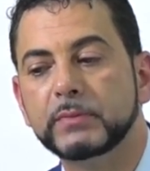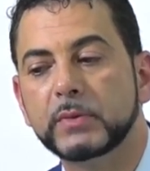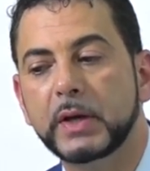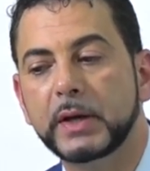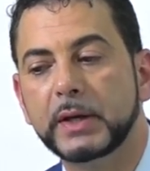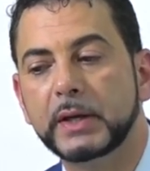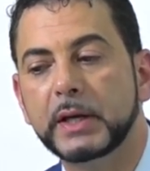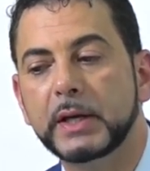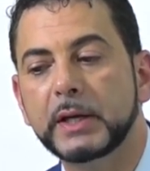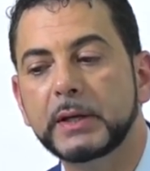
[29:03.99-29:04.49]

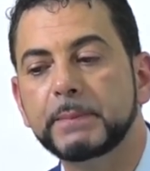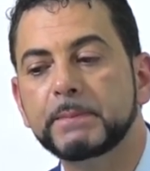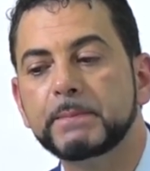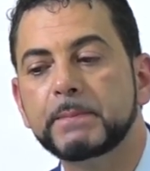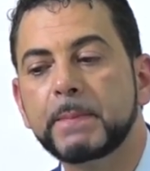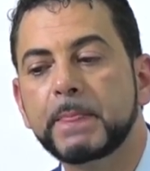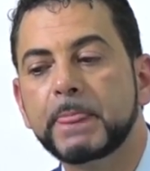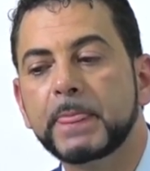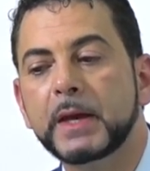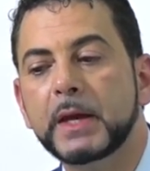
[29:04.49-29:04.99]
Okay.
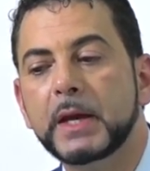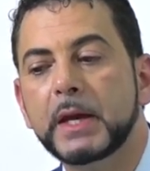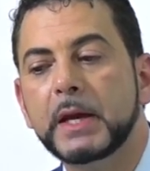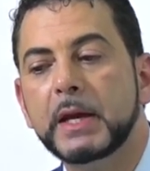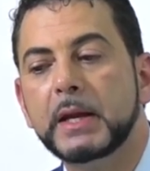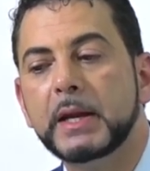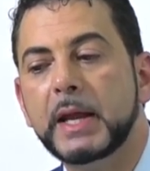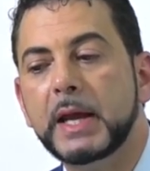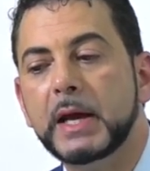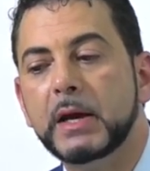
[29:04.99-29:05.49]

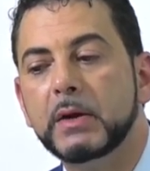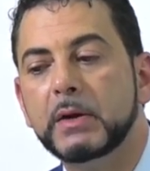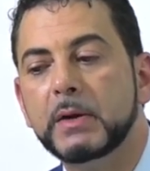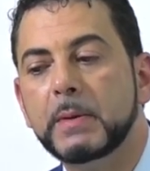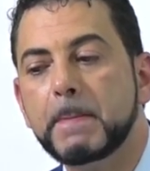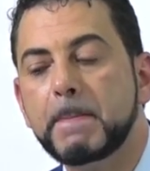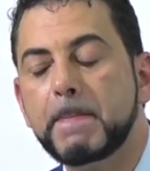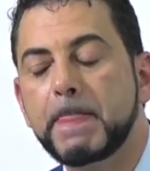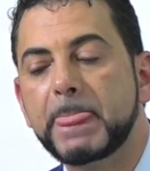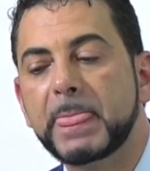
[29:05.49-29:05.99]
Now,
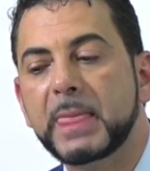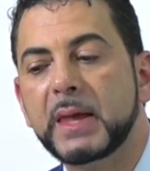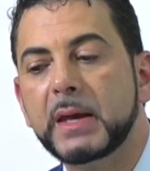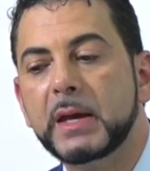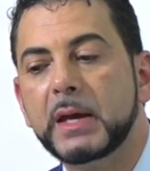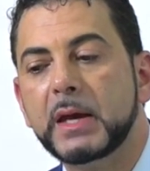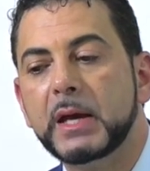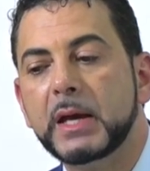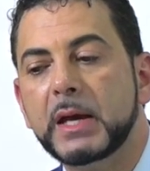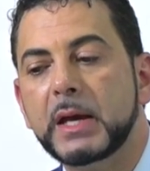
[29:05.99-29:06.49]

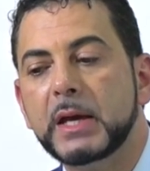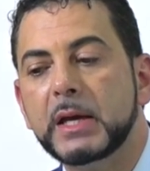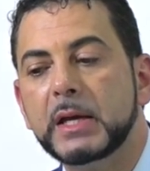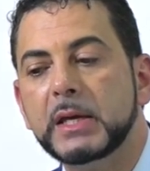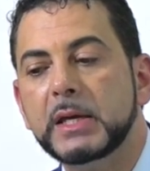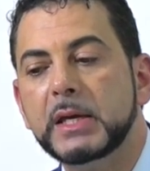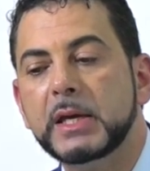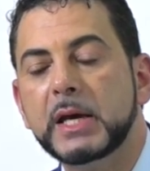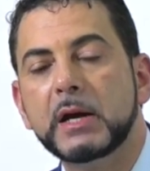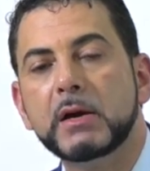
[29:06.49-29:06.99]

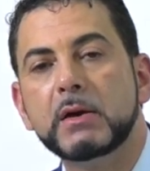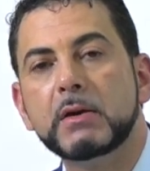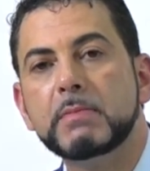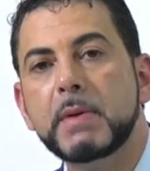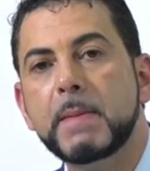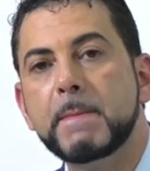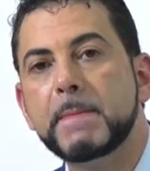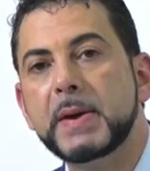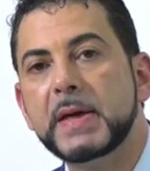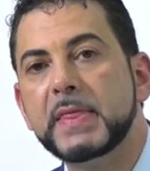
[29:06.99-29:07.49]
you got to
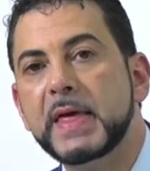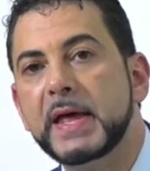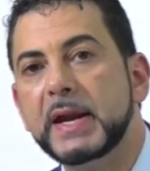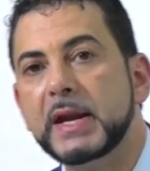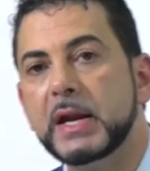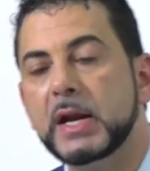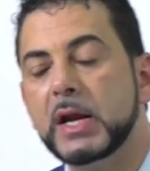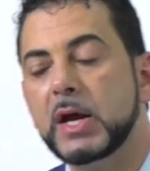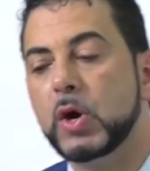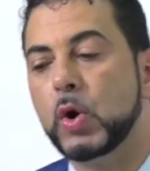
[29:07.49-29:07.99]
remember that
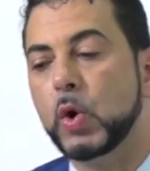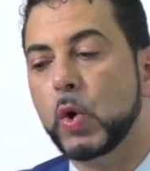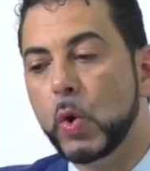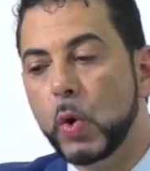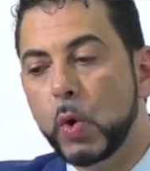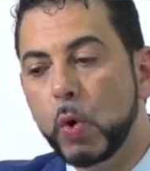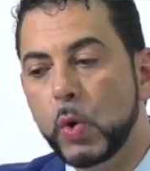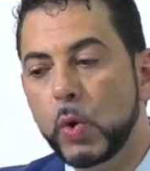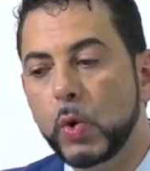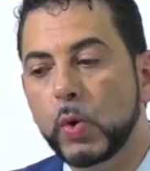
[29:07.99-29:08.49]

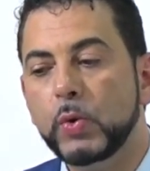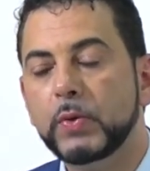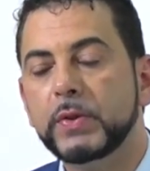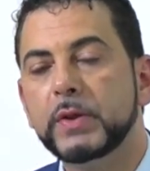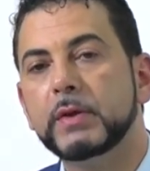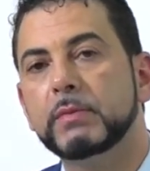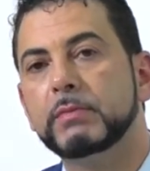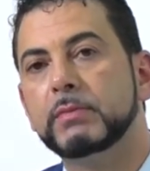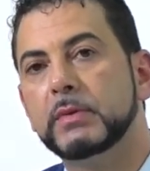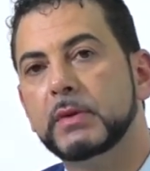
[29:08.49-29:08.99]
all
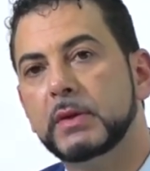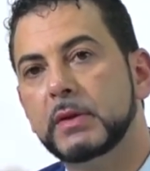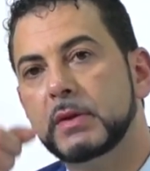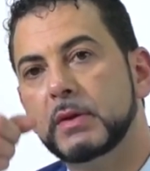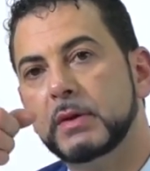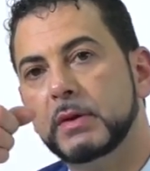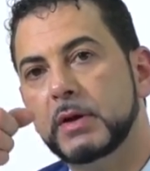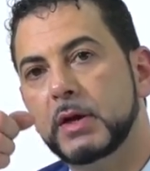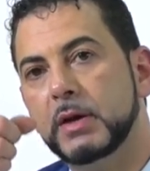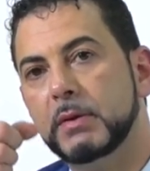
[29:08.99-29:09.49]
the
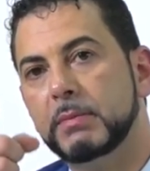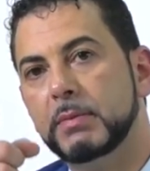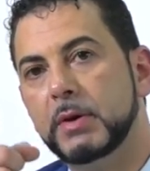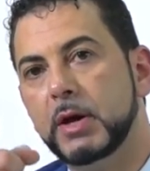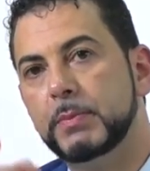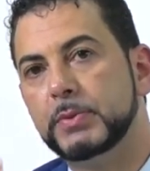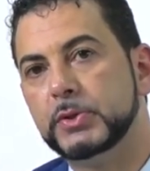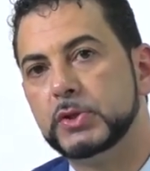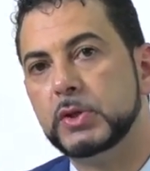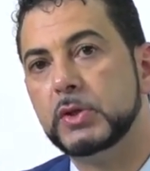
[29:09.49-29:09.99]

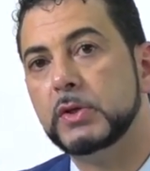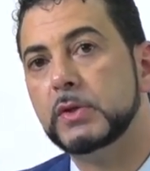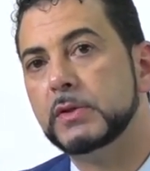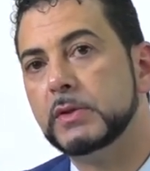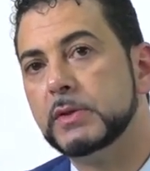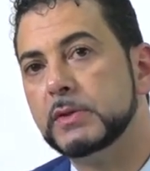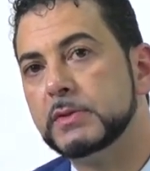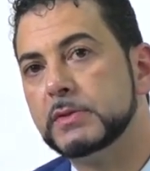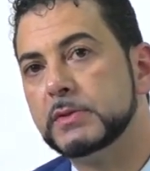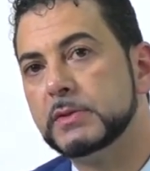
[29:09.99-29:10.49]

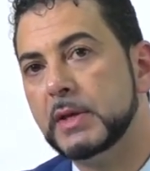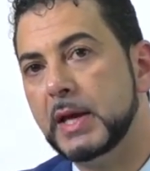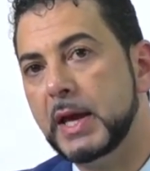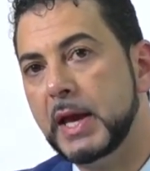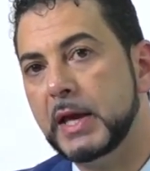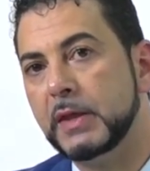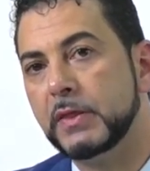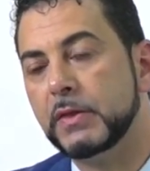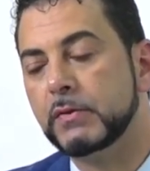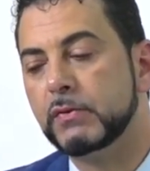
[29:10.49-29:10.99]
opportunities
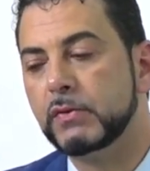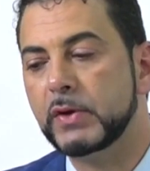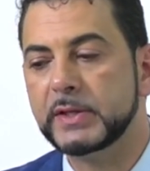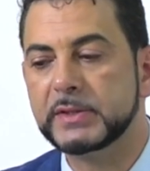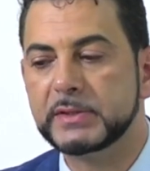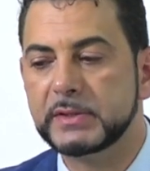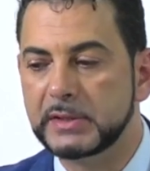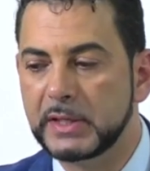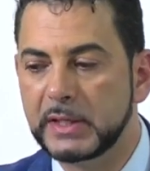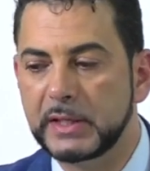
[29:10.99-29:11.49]
and
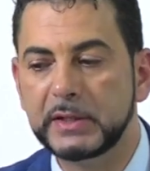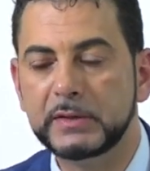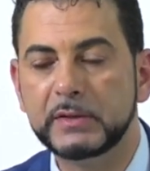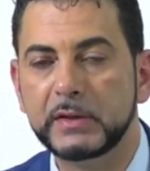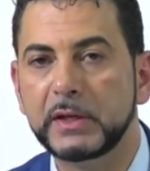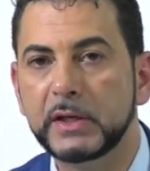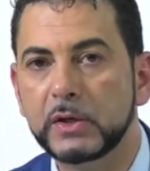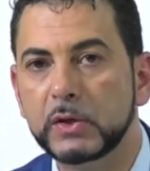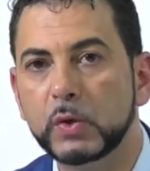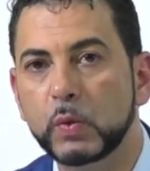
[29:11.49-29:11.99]
threats, they need to
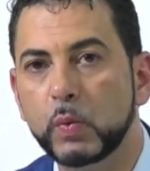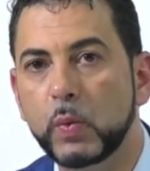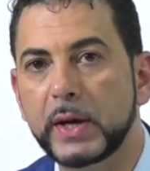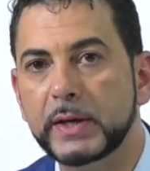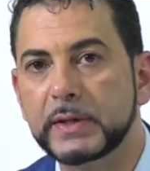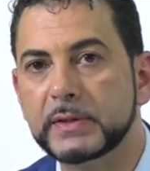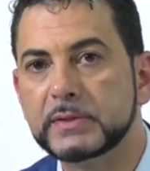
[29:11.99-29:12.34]
equal 1.